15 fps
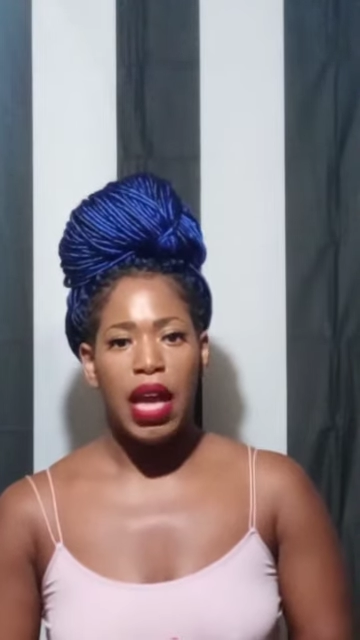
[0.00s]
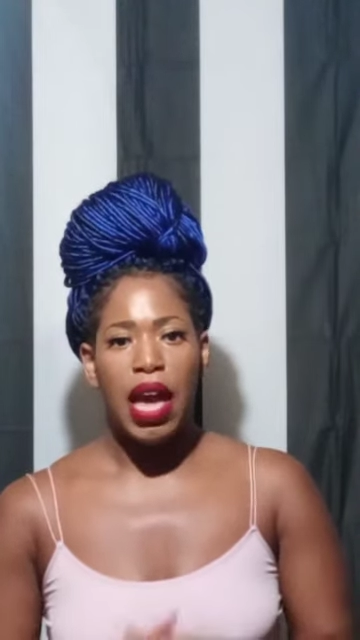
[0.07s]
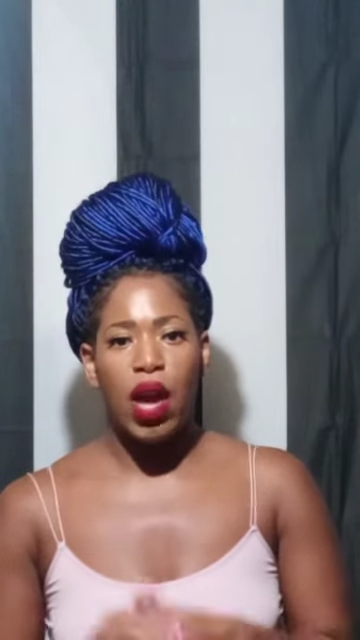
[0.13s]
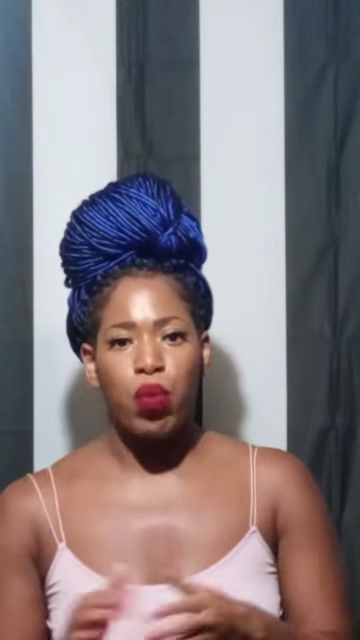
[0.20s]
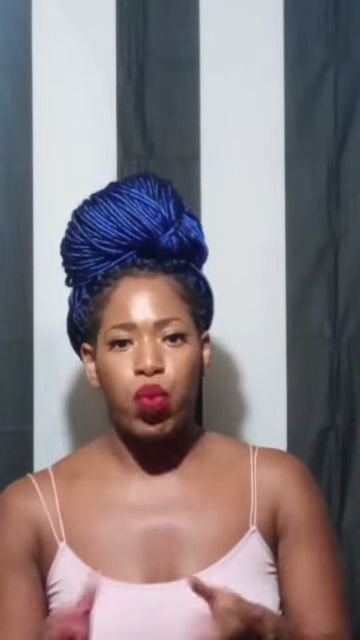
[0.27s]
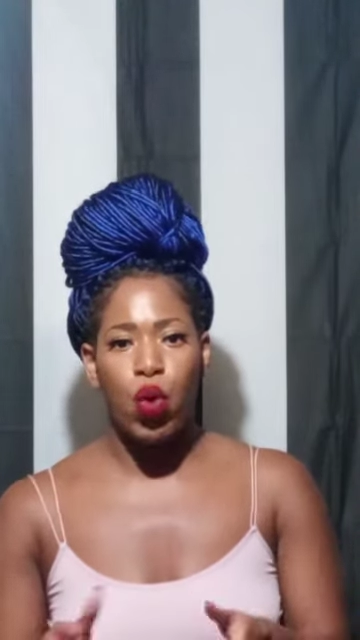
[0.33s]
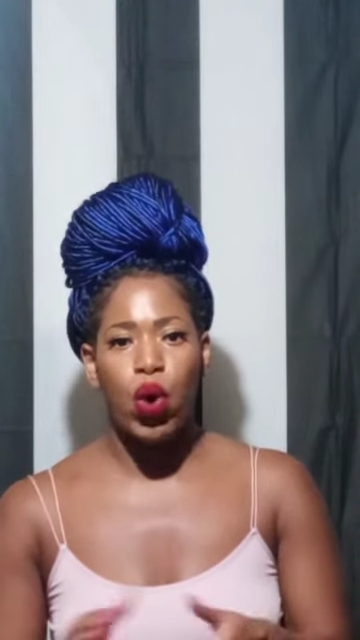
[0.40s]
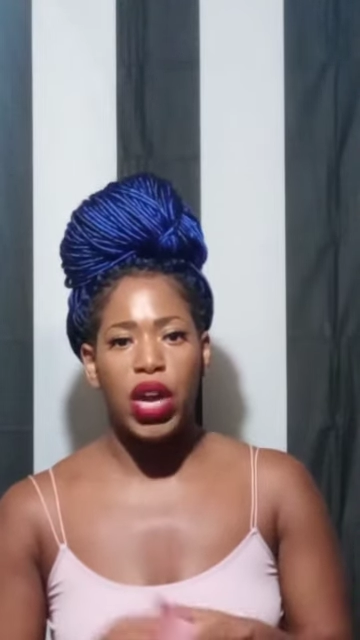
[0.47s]

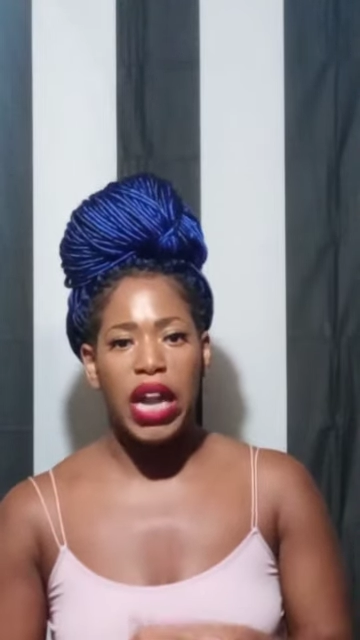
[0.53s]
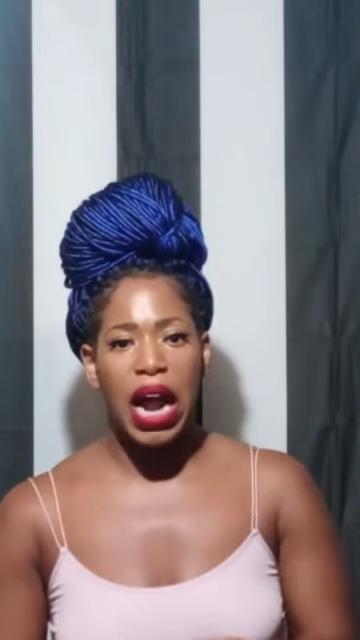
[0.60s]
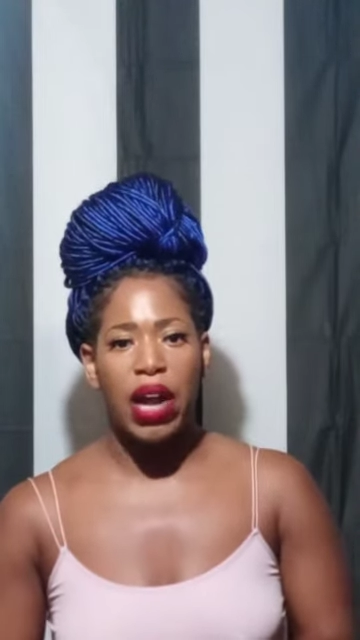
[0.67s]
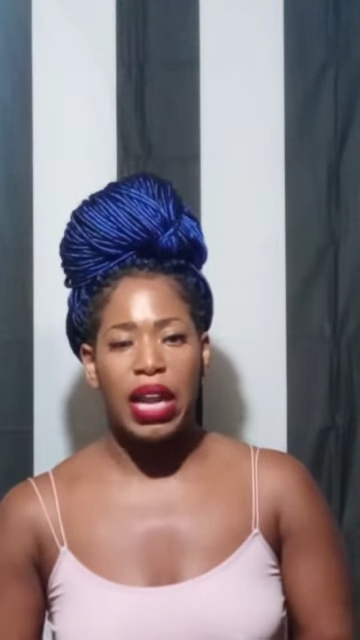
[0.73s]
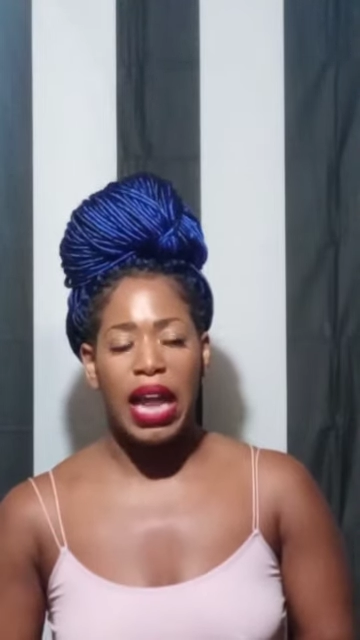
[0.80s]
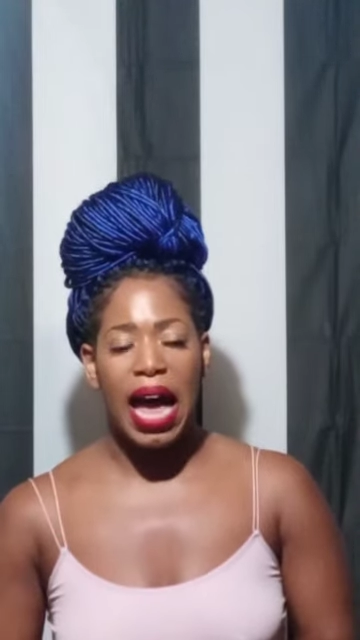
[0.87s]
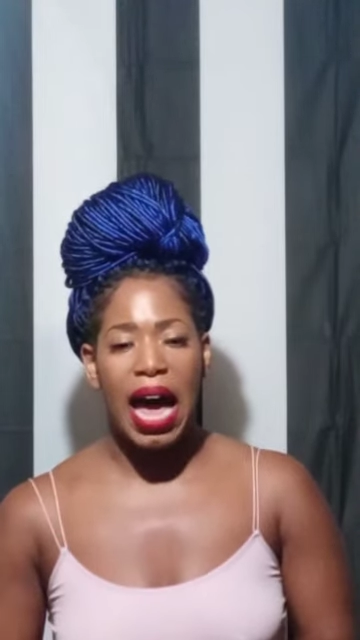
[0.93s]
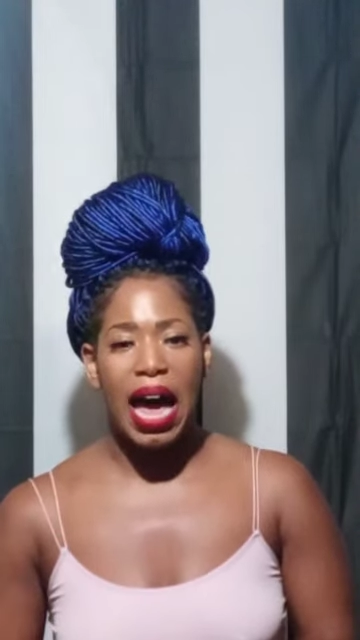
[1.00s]
and ruin
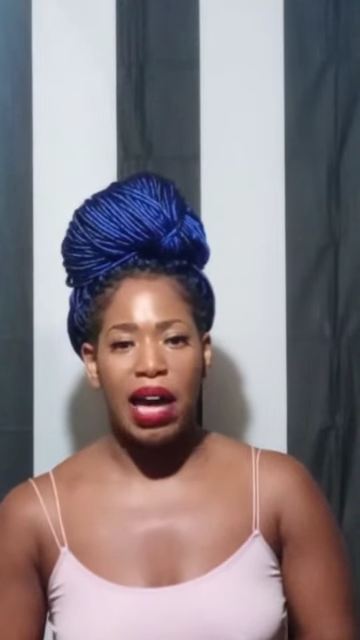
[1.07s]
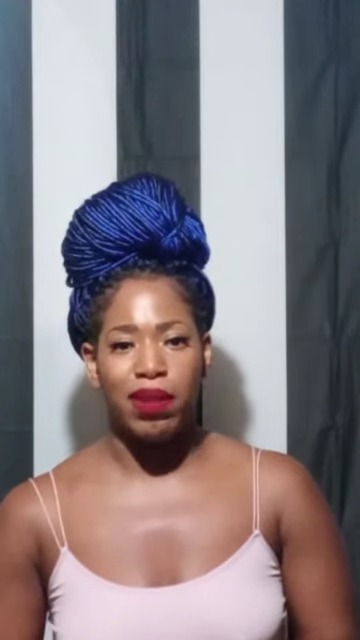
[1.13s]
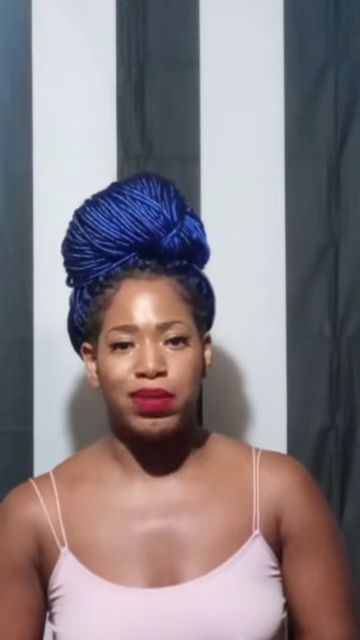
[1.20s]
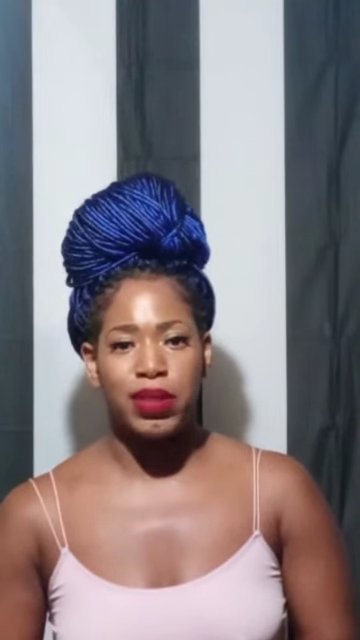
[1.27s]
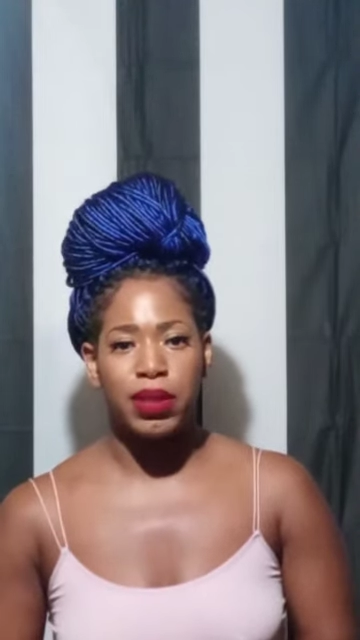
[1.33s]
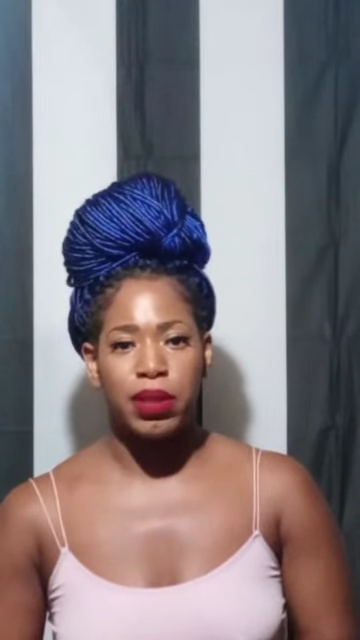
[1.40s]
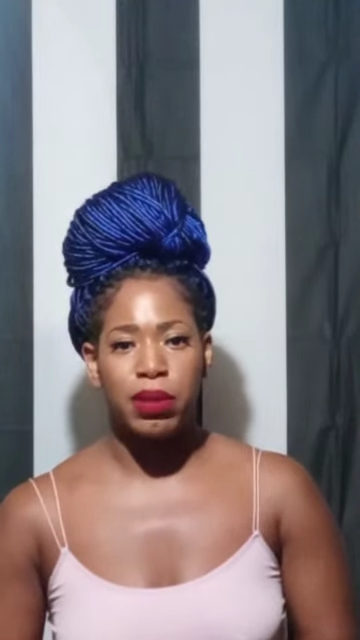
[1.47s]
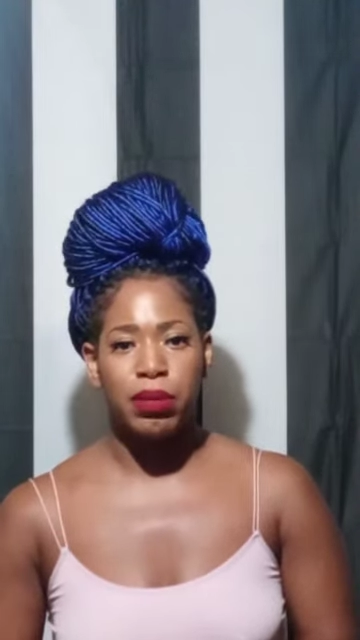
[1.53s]
our
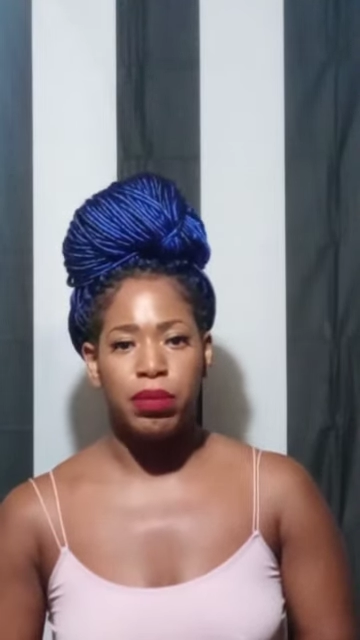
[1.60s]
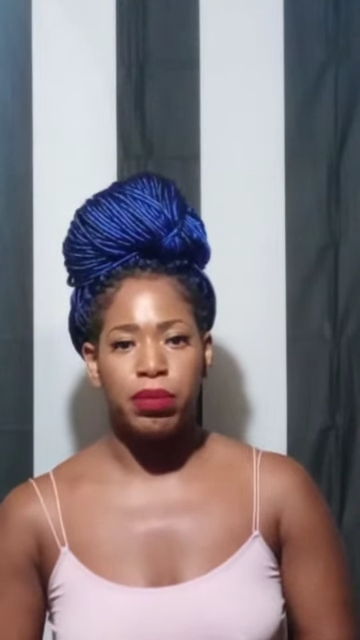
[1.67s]
lives